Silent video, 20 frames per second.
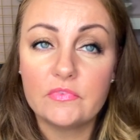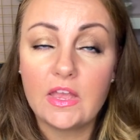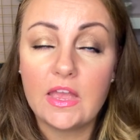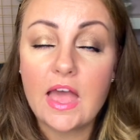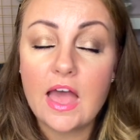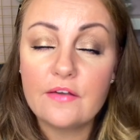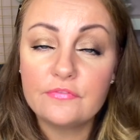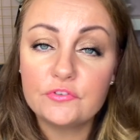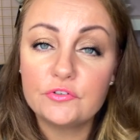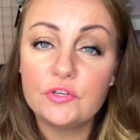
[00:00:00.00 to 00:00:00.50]

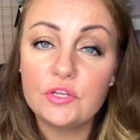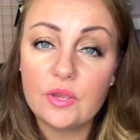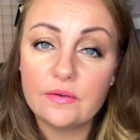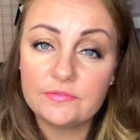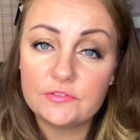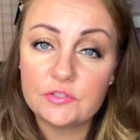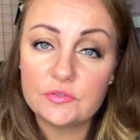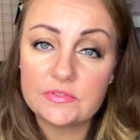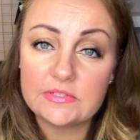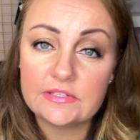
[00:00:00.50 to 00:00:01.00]
after you
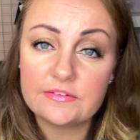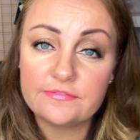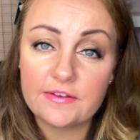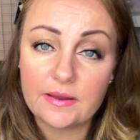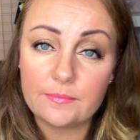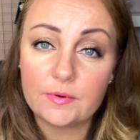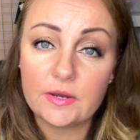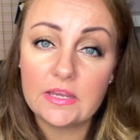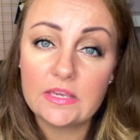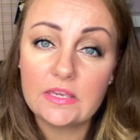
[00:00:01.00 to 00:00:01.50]
have chosen a
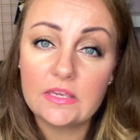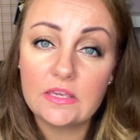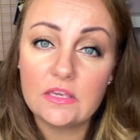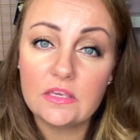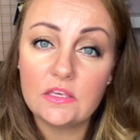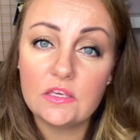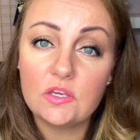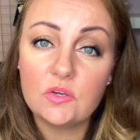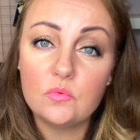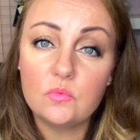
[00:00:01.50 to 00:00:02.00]
fabric,
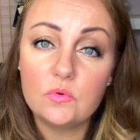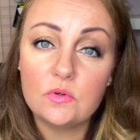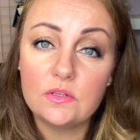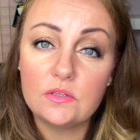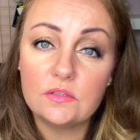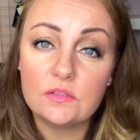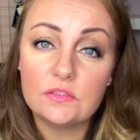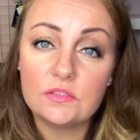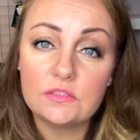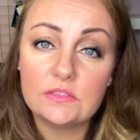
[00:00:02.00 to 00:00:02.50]
you
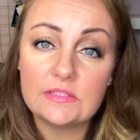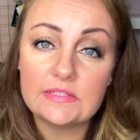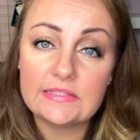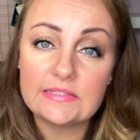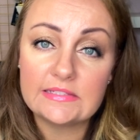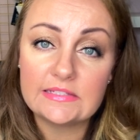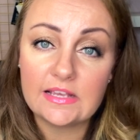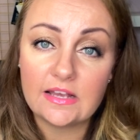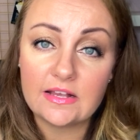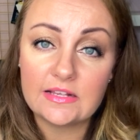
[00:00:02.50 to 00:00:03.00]
will
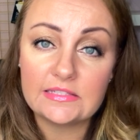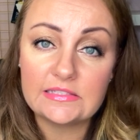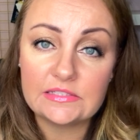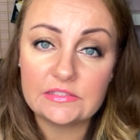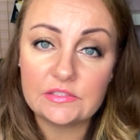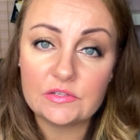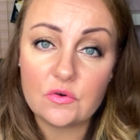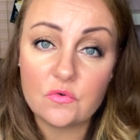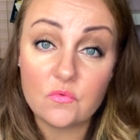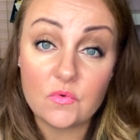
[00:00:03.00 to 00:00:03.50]

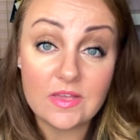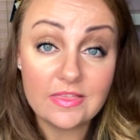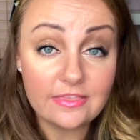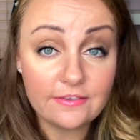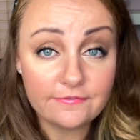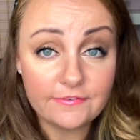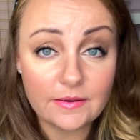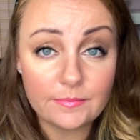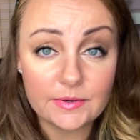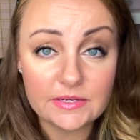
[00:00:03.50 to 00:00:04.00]
discuss with the
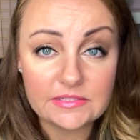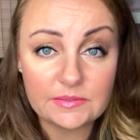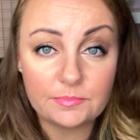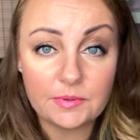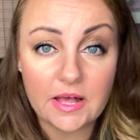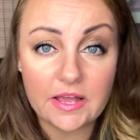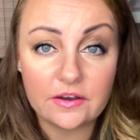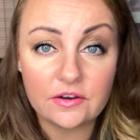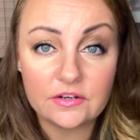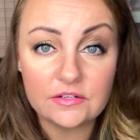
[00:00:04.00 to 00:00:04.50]
fabric
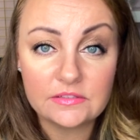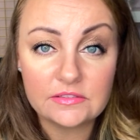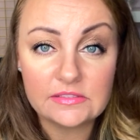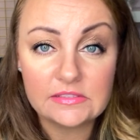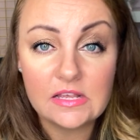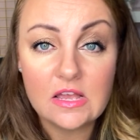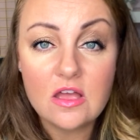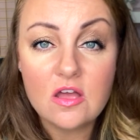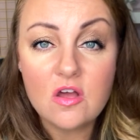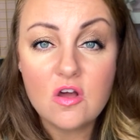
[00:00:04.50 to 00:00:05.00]

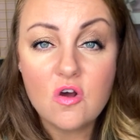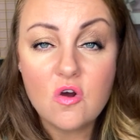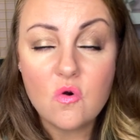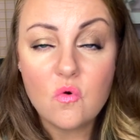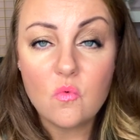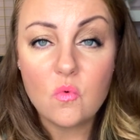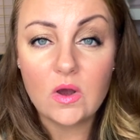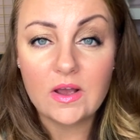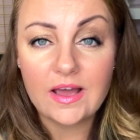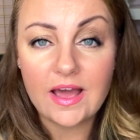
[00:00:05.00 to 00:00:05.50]
suppliers
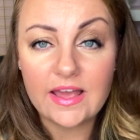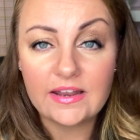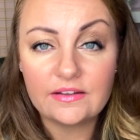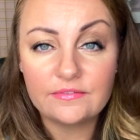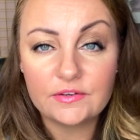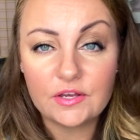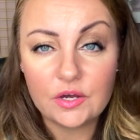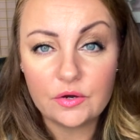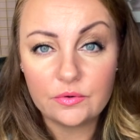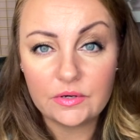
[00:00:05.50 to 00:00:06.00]
what kind
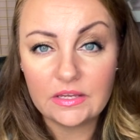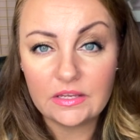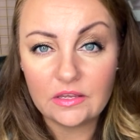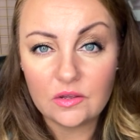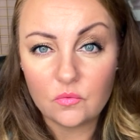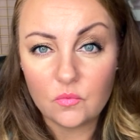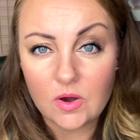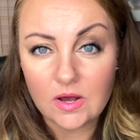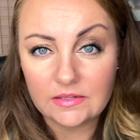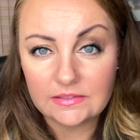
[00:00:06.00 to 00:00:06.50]
of coating
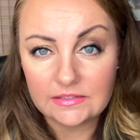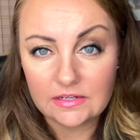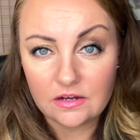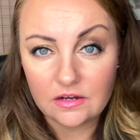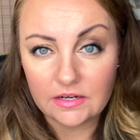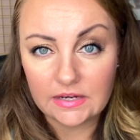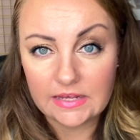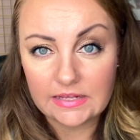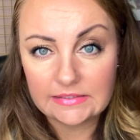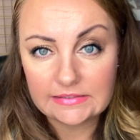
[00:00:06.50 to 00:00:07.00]
you want
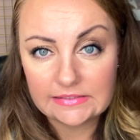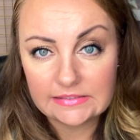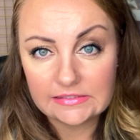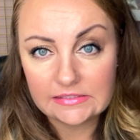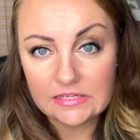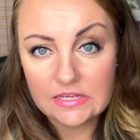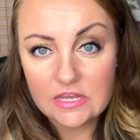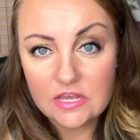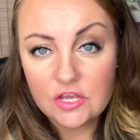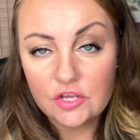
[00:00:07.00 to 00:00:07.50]
on it.
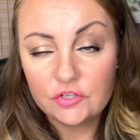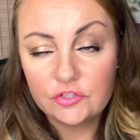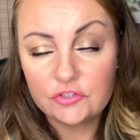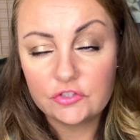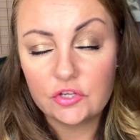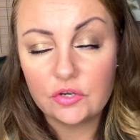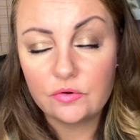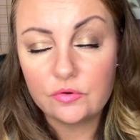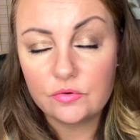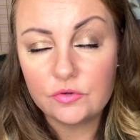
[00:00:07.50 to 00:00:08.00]

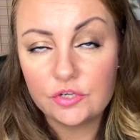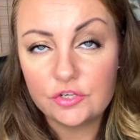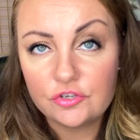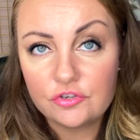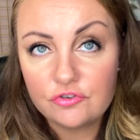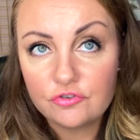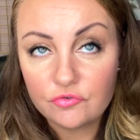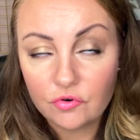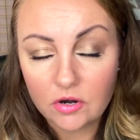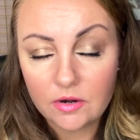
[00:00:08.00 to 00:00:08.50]
So
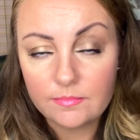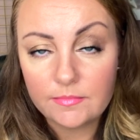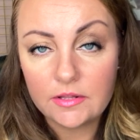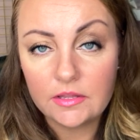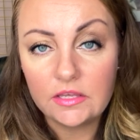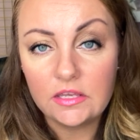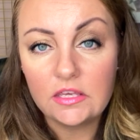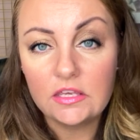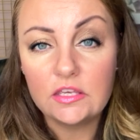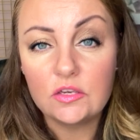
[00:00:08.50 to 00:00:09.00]

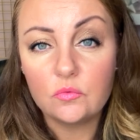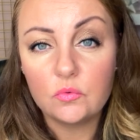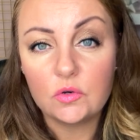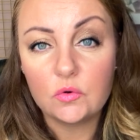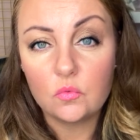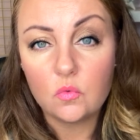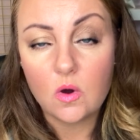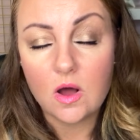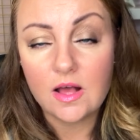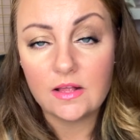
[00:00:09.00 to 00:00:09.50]
normally you would
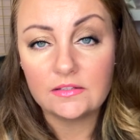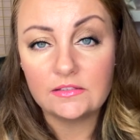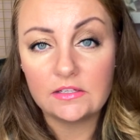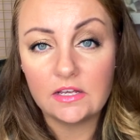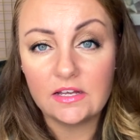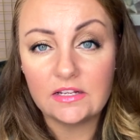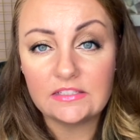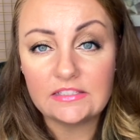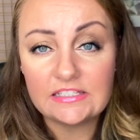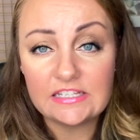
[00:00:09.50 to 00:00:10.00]
want
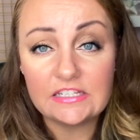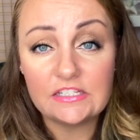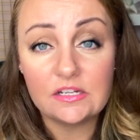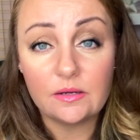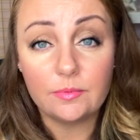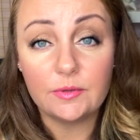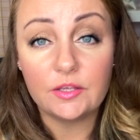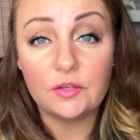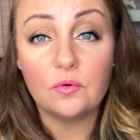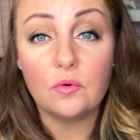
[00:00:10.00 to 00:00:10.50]
a
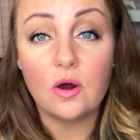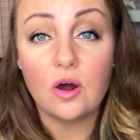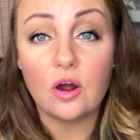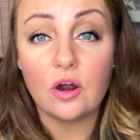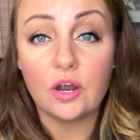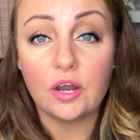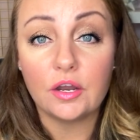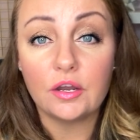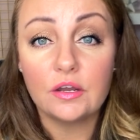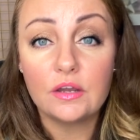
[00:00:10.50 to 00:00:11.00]

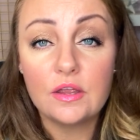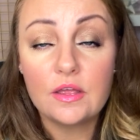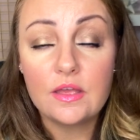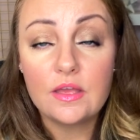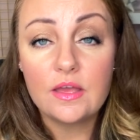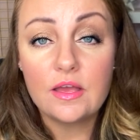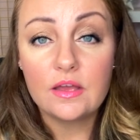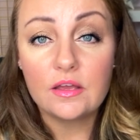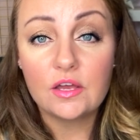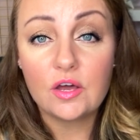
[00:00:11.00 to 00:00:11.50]
DWR
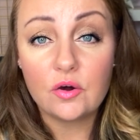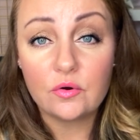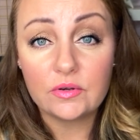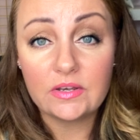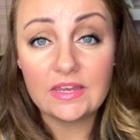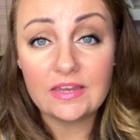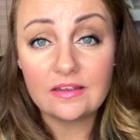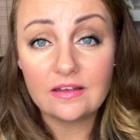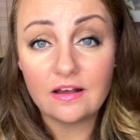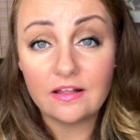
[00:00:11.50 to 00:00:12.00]

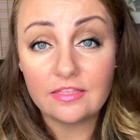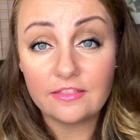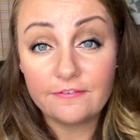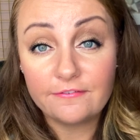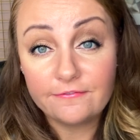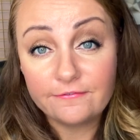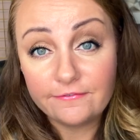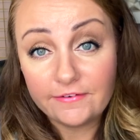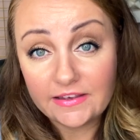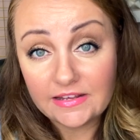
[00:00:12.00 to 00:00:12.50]
coating on the
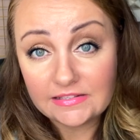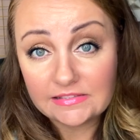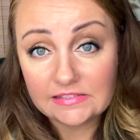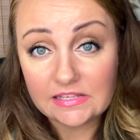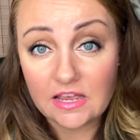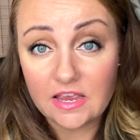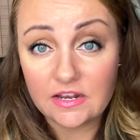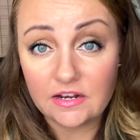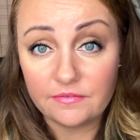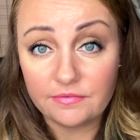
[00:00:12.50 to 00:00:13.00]
face
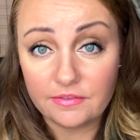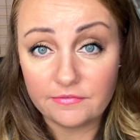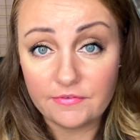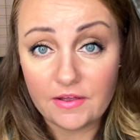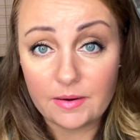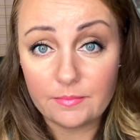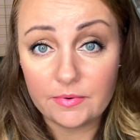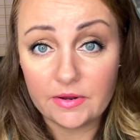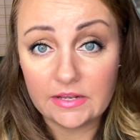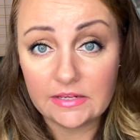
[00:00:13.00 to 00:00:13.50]
side of the
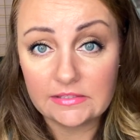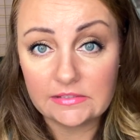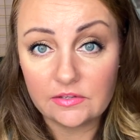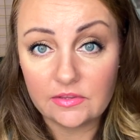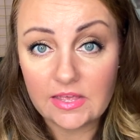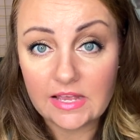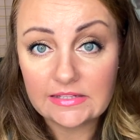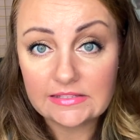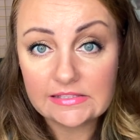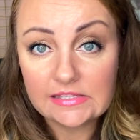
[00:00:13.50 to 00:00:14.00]
fabric. So
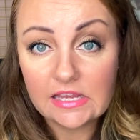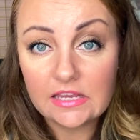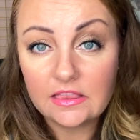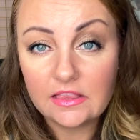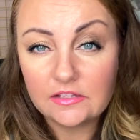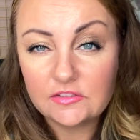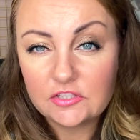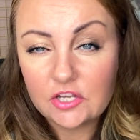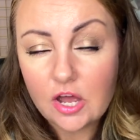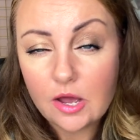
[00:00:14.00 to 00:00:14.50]
that's like
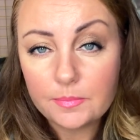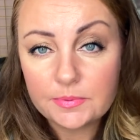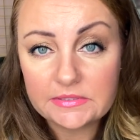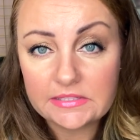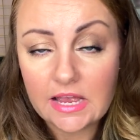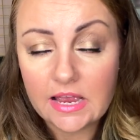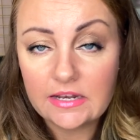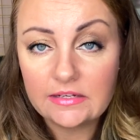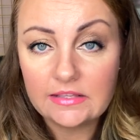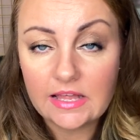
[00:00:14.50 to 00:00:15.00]
the top
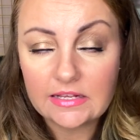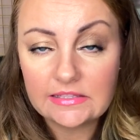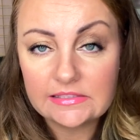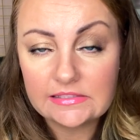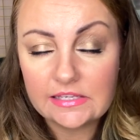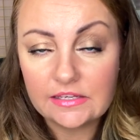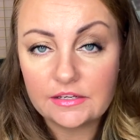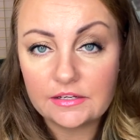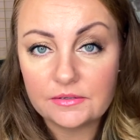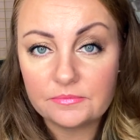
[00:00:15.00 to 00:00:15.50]
side, that's
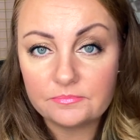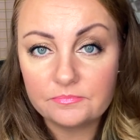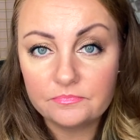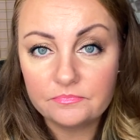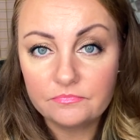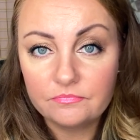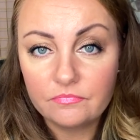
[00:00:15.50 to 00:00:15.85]
the